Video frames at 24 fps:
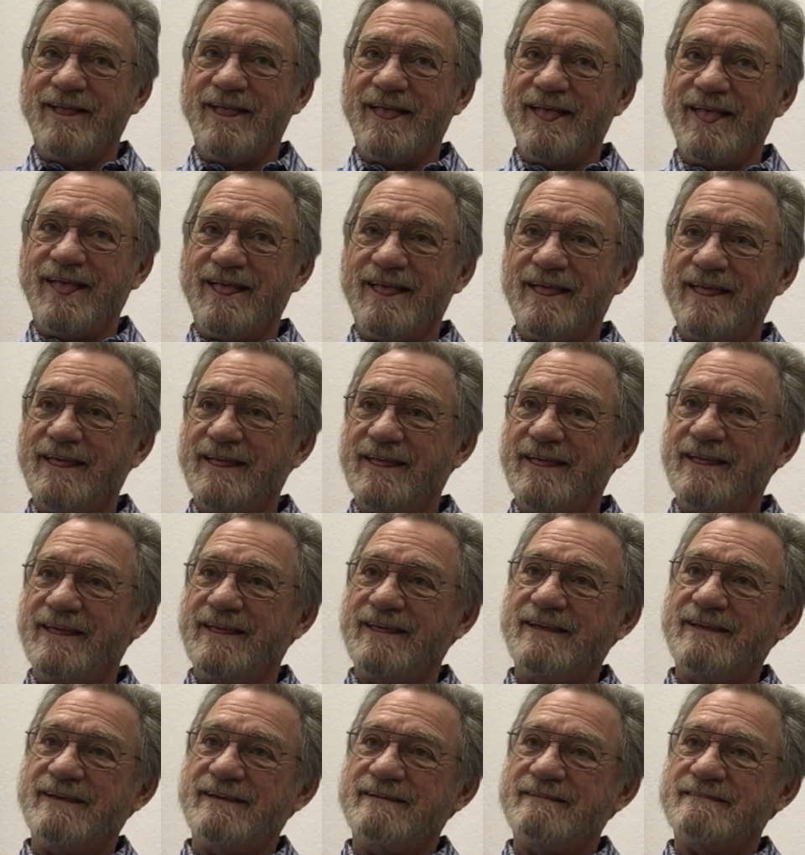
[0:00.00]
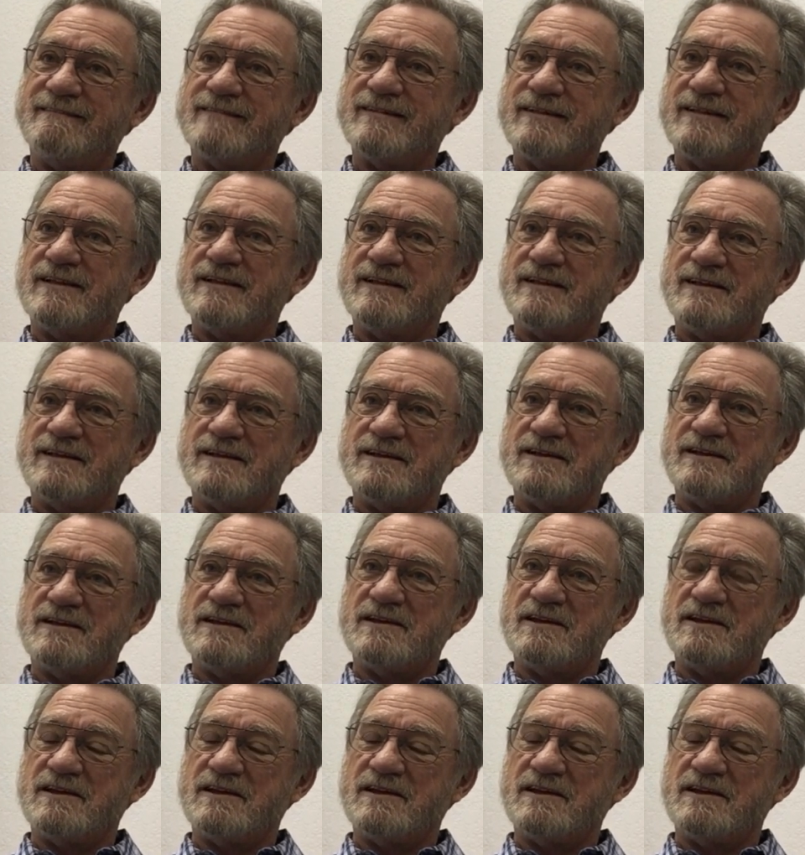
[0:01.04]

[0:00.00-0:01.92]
Nobody speaks.